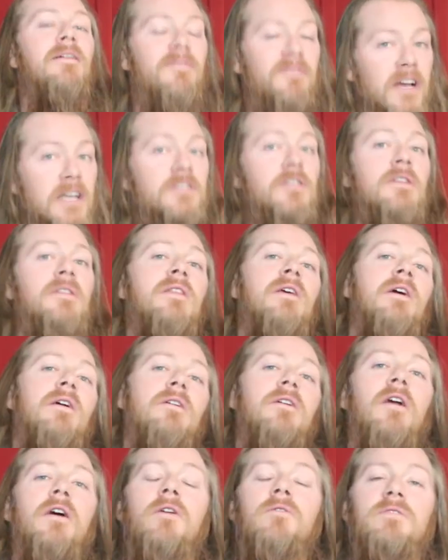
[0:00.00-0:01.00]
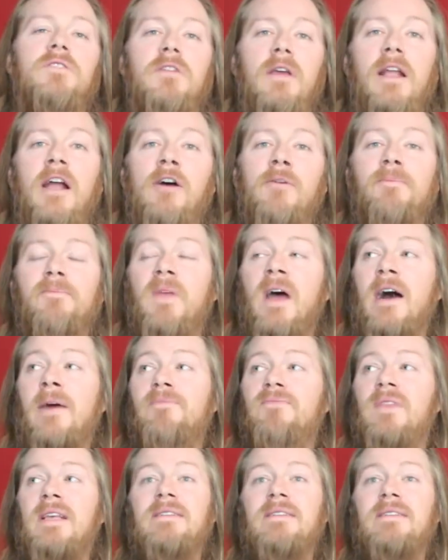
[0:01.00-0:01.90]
vision goes, you know.